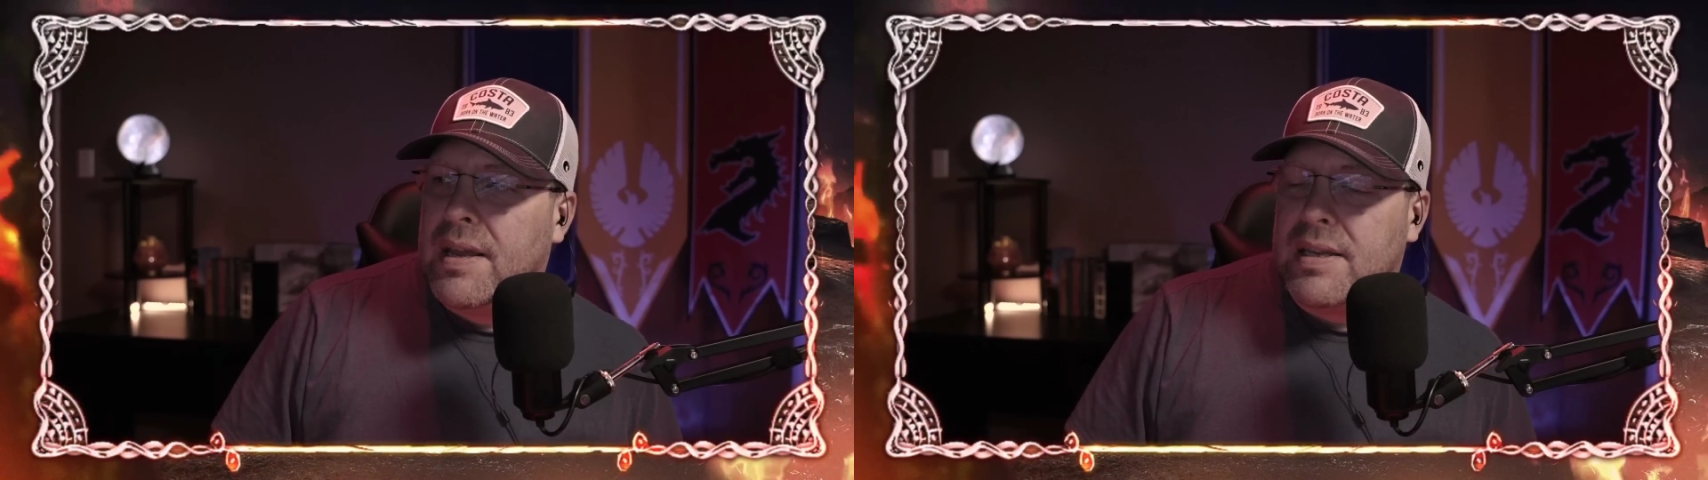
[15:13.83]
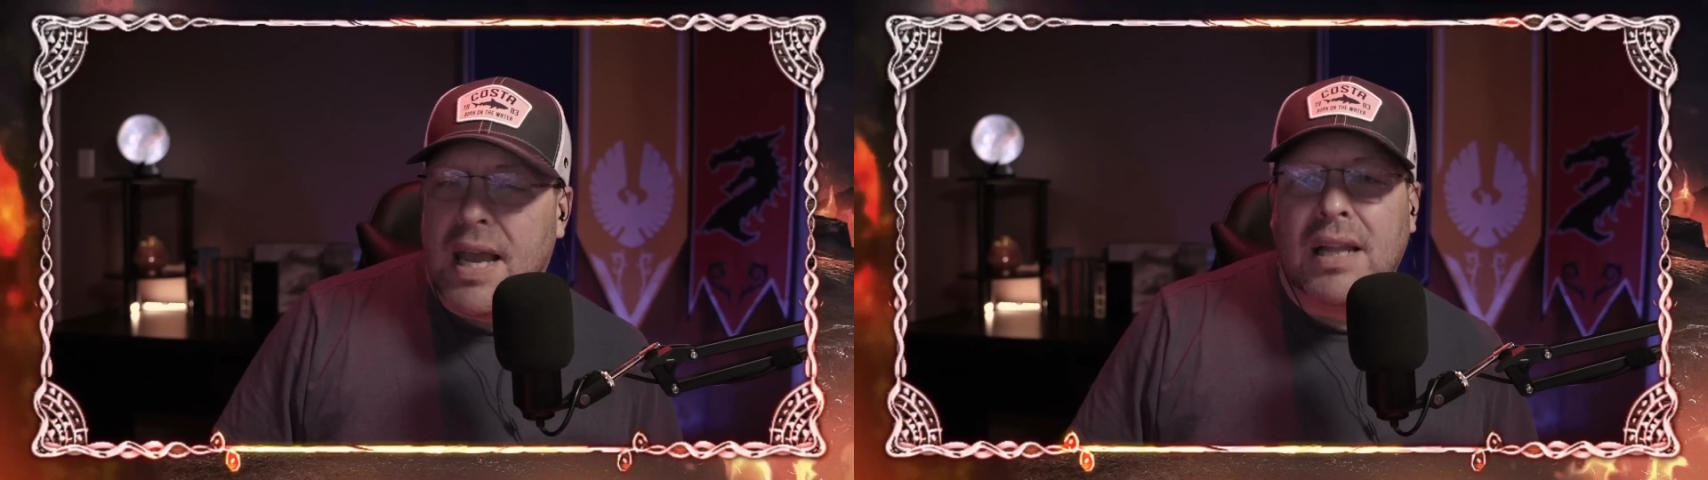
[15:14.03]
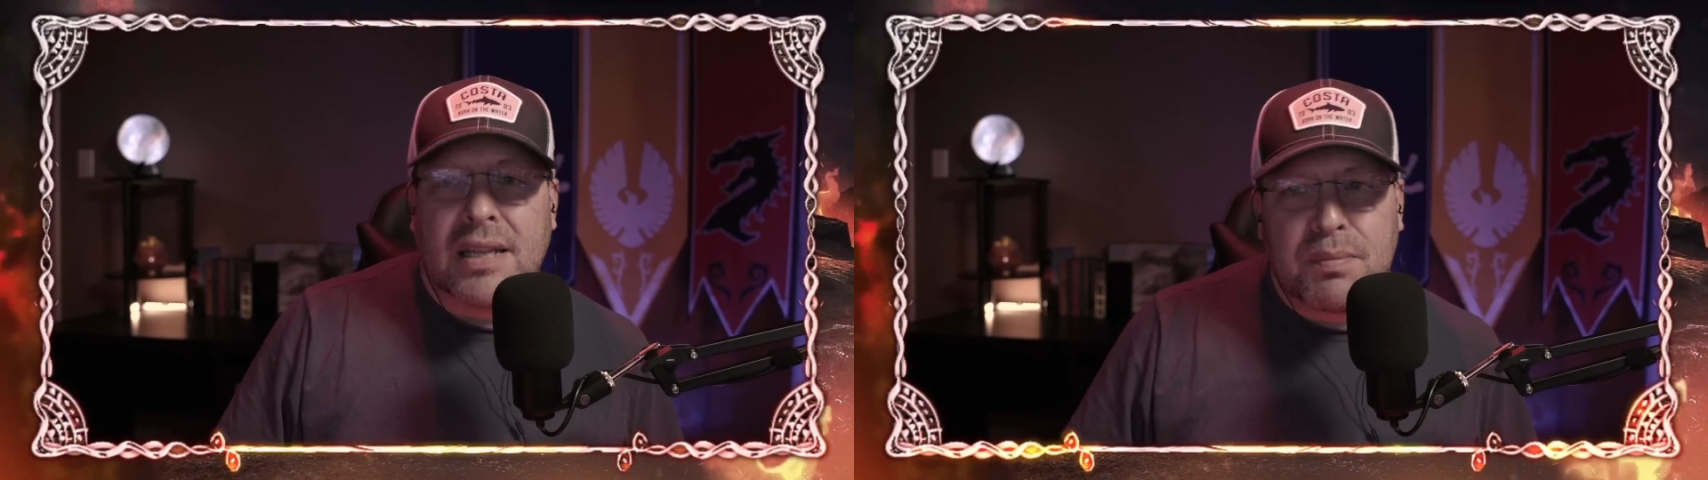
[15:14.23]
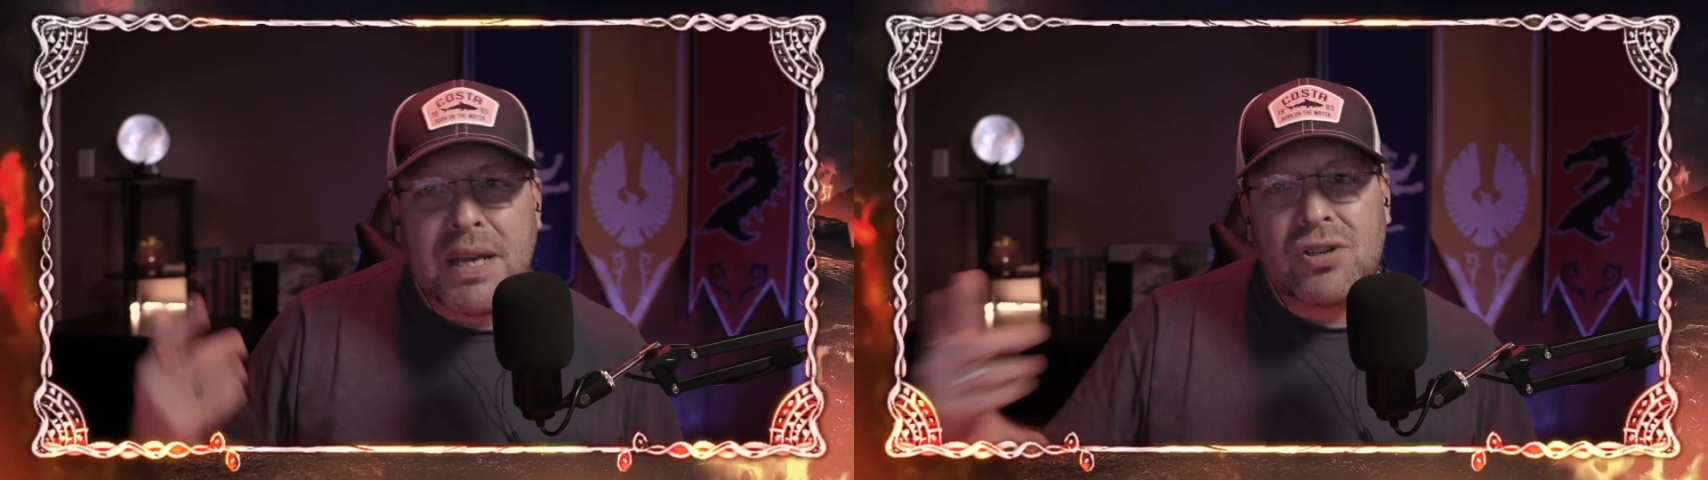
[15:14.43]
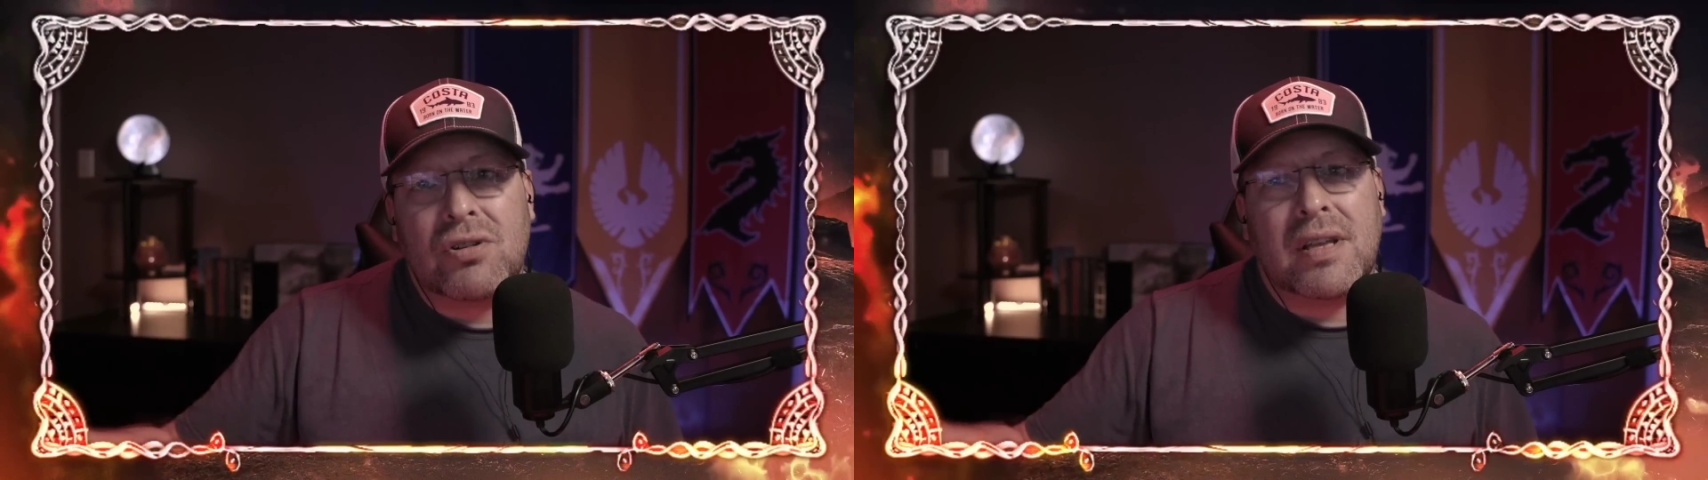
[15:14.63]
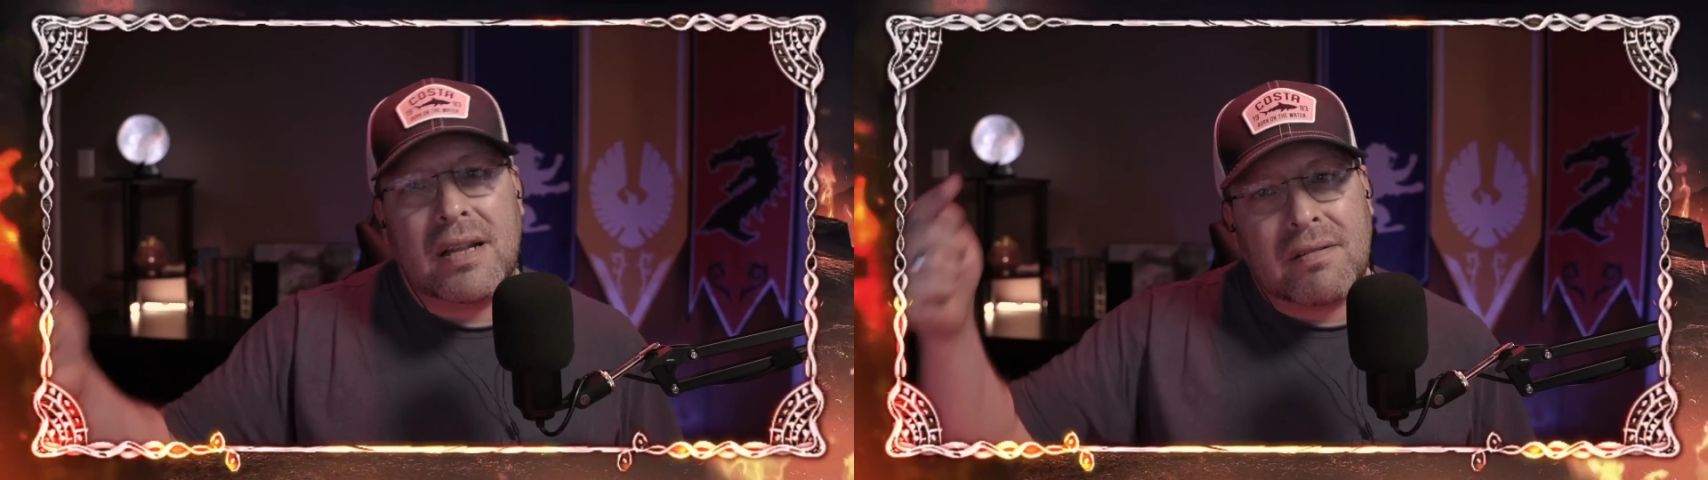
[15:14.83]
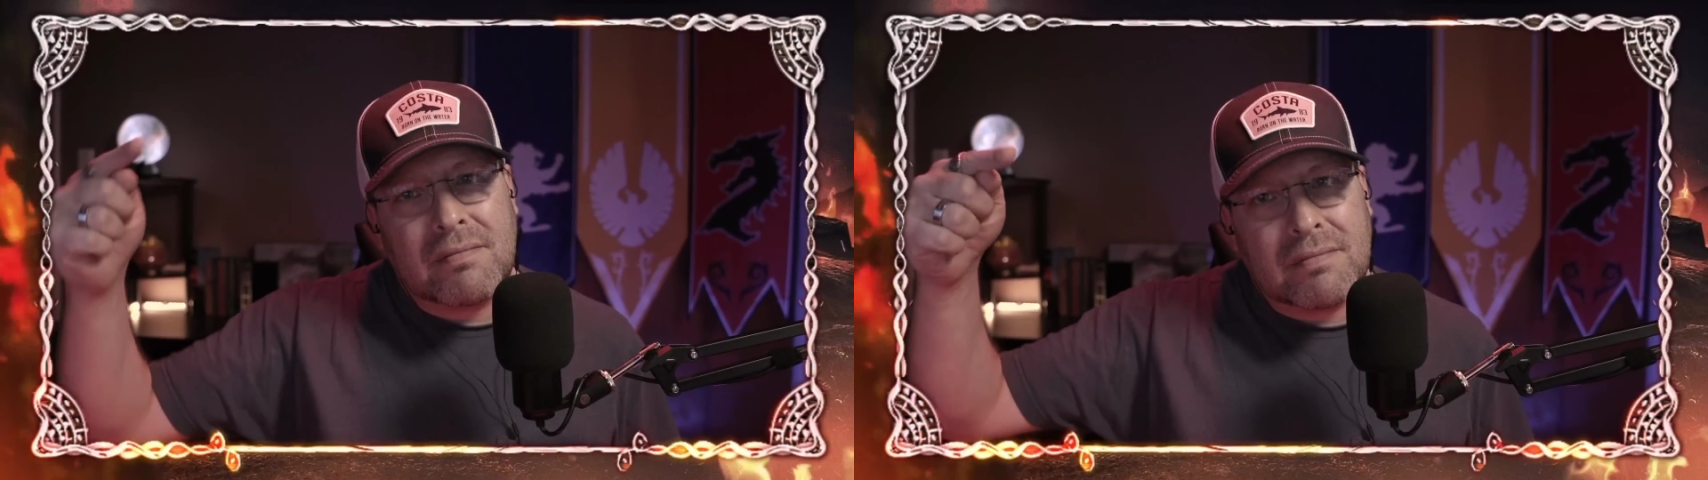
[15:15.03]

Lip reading: let's make sure that